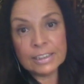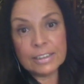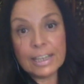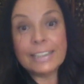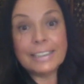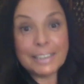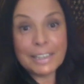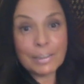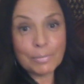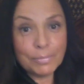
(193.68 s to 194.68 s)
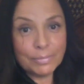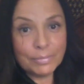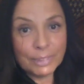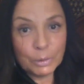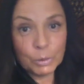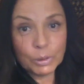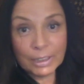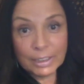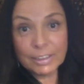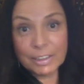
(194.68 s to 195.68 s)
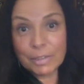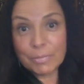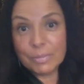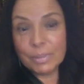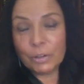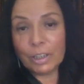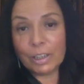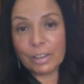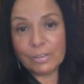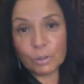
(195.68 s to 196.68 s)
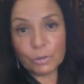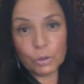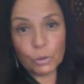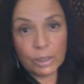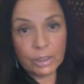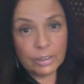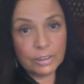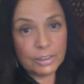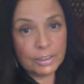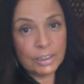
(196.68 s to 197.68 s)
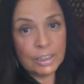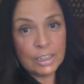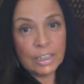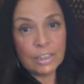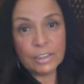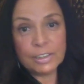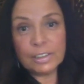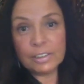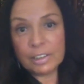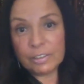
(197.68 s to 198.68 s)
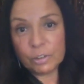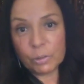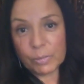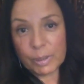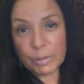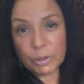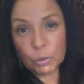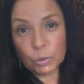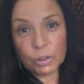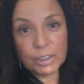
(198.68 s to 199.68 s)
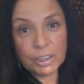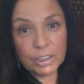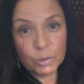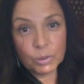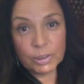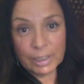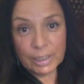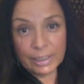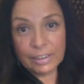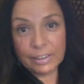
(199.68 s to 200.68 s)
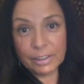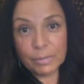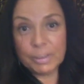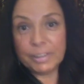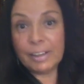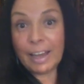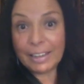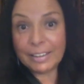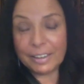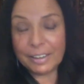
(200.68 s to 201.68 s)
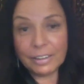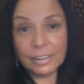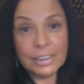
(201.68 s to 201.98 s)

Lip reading: extreme. There was extreme, okay, for a few years. Recently, from maybe 2-3 years, was like a little bit lighter,